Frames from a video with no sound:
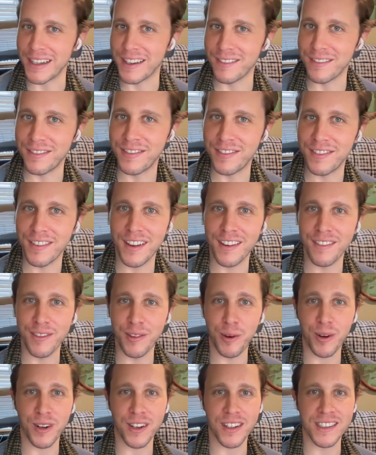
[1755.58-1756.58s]
of the
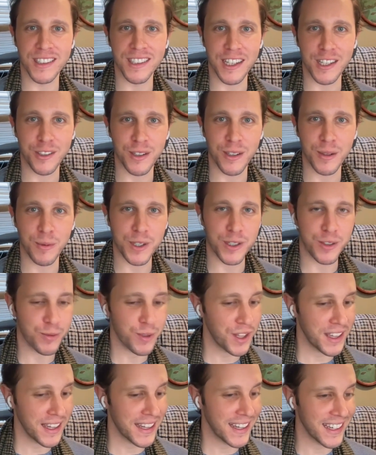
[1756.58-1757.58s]
organization, which
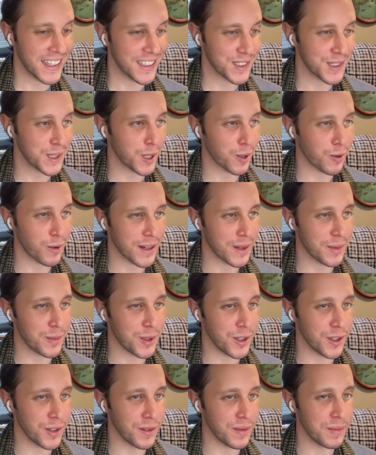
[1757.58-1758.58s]
really is an
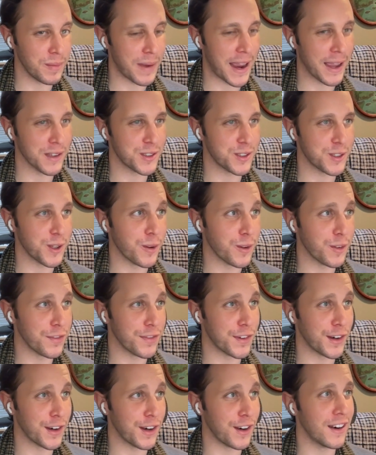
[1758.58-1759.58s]
incredible milestone
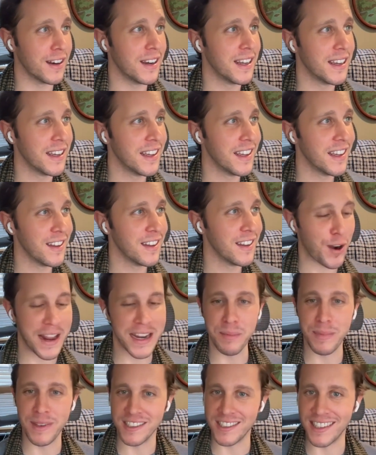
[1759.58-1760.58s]
for any
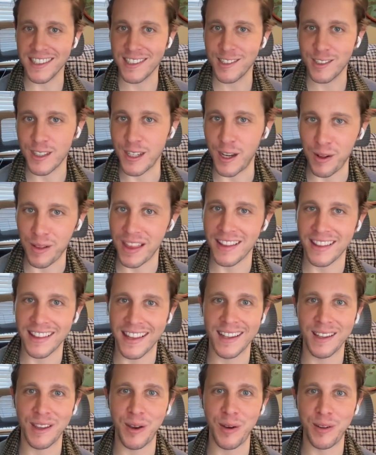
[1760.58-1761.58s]
business, let
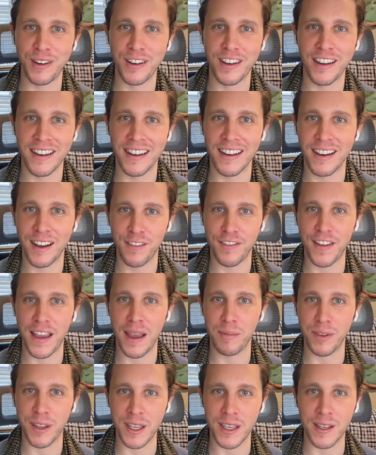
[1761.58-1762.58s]
alone a
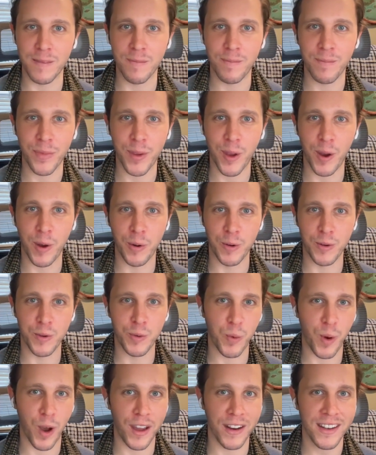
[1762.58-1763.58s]
family owned
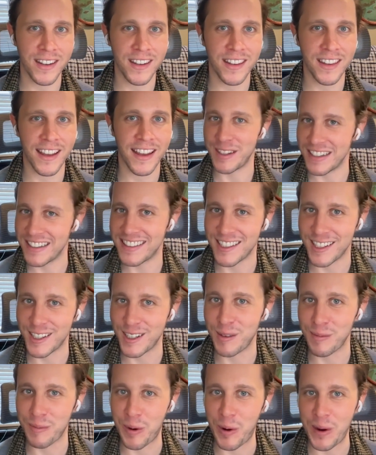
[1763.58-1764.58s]
one. To
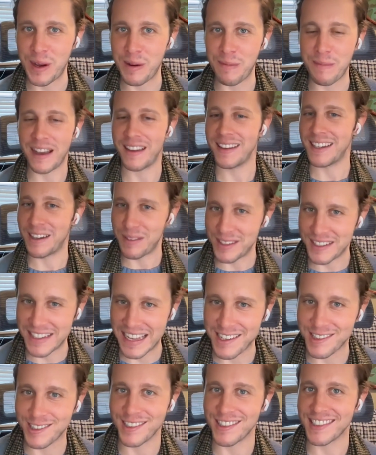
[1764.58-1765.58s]
your point about, the
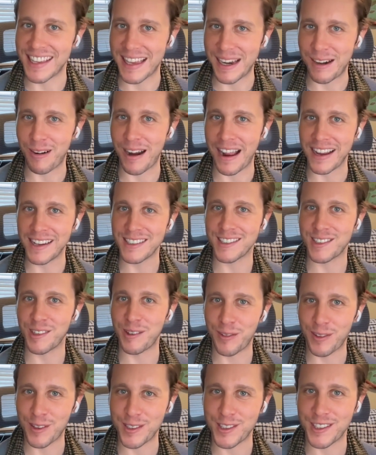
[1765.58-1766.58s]
tensions that arise
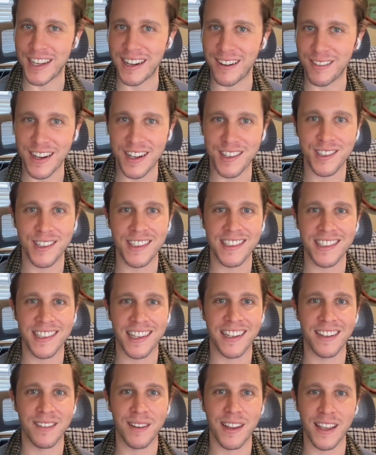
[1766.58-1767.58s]
over generations
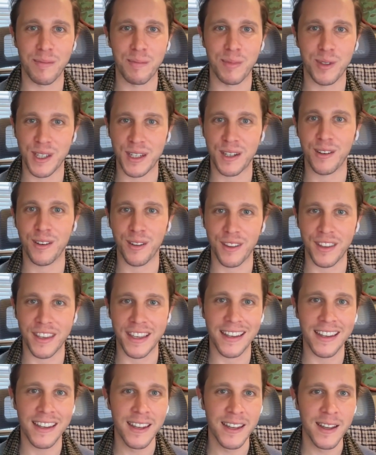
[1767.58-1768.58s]
and
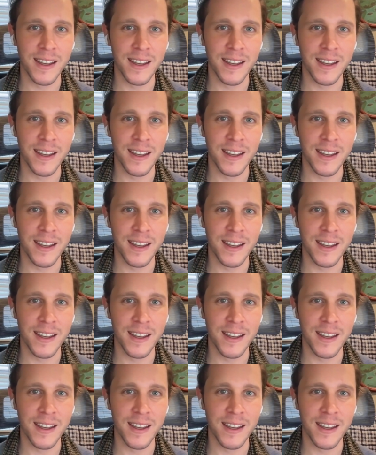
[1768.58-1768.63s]
particularly,